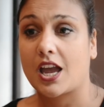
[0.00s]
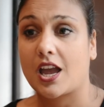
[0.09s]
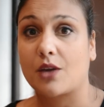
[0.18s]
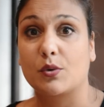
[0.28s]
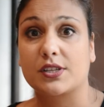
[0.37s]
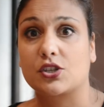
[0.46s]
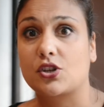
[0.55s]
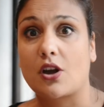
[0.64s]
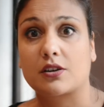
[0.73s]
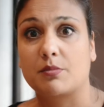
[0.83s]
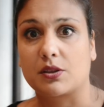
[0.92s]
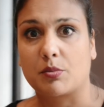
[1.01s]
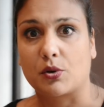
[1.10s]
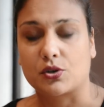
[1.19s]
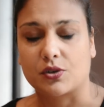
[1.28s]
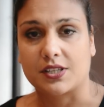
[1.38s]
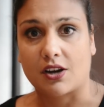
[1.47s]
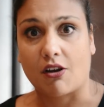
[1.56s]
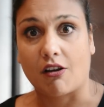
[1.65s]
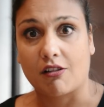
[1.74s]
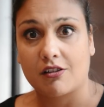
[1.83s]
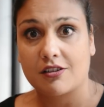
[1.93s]
I wasn't shocked by the portraits at
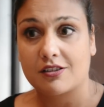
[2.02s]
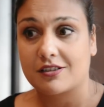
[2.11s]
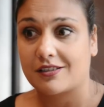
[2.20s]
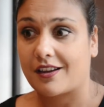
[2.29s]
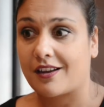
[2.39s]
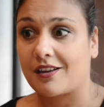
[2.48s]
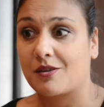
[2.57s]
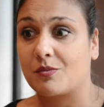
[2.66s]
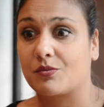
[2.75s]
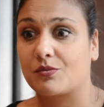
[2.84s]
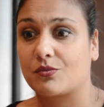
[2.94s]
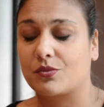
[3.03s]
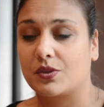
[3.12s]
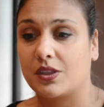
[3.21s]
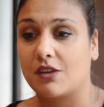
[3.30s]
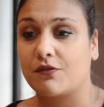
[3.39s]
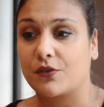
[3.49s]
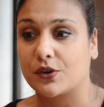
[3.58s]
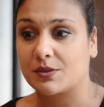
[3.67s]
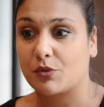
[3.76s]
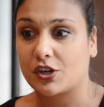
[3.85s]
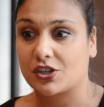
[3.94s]
all. Um, the
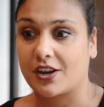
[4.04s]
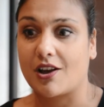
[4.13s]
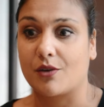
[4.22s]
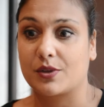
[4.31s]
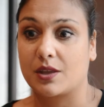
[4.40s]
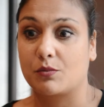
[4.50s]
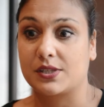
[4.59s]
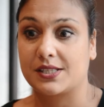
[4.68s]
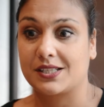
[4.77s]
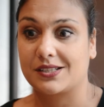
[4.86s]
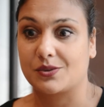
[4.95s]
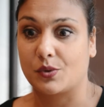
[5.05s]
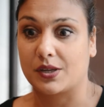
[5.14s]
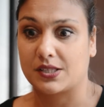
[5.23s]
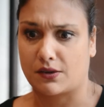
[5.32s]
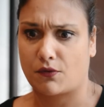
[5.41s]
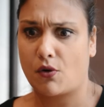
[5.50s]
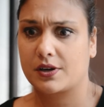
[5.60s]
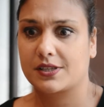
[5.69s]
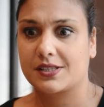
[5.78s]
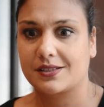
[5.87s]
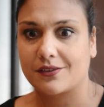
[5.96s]
first impression I got with them was was of
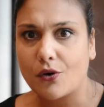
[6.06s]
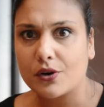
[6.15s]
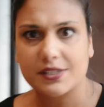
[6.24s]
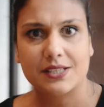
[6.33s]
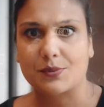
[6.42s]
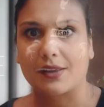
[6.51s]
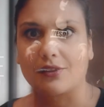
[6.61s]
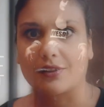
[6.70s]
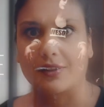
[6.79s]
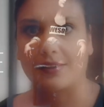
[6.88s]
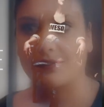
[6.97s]
course, of course that's what I look like.